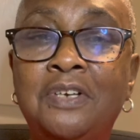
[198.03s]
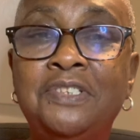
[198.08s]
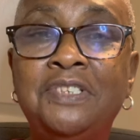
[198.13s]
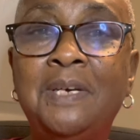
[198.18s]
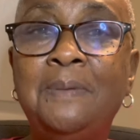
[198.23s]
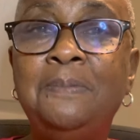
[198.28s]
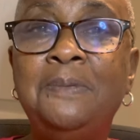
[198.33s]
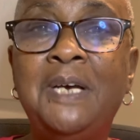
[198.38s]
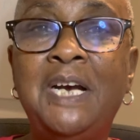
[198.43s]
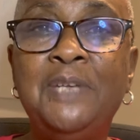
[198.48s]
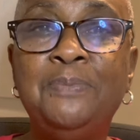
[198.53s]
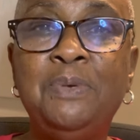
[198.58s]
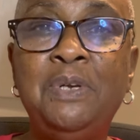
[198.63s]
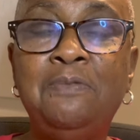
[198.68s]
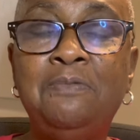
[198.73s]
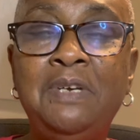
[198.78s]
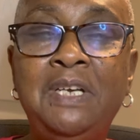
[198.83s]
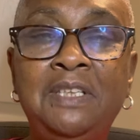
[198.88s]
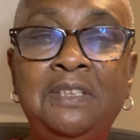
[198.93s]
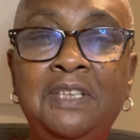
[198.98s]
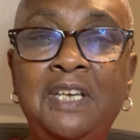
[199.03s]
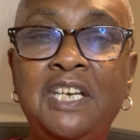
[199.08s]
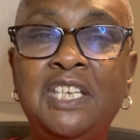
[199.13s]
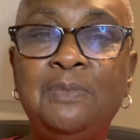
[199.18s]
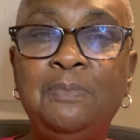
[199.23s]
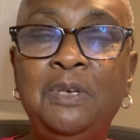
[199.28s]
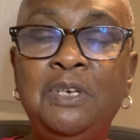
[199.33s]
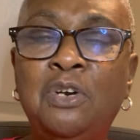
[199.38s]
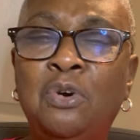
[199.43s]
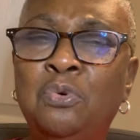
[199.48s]
sometimes we read things,
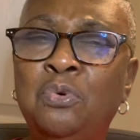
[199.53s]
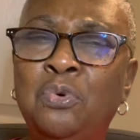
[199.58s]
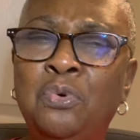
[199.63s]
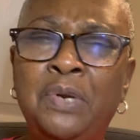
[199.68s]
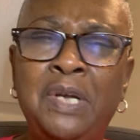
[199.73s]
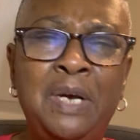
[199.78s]
we go, ooh,